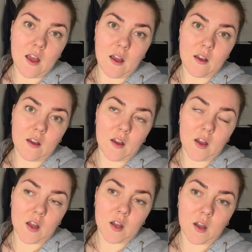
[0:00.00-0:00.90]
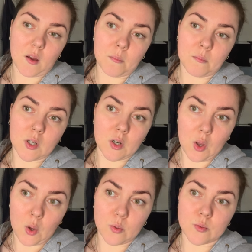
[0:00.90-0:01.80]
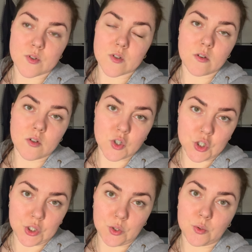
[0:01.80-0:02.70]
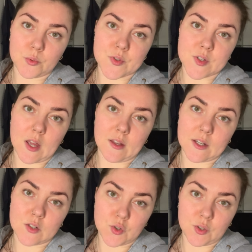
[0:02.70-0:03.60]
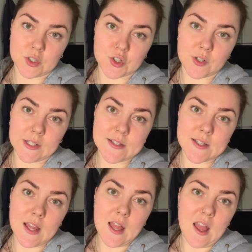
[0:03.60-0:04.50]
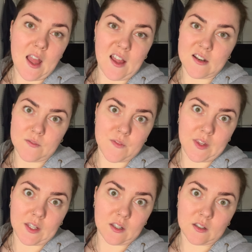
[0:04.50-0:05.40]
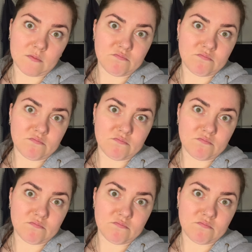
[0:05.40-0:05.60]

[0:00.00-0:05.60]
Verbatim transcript: clothes, shoes, and then toiletries and everything,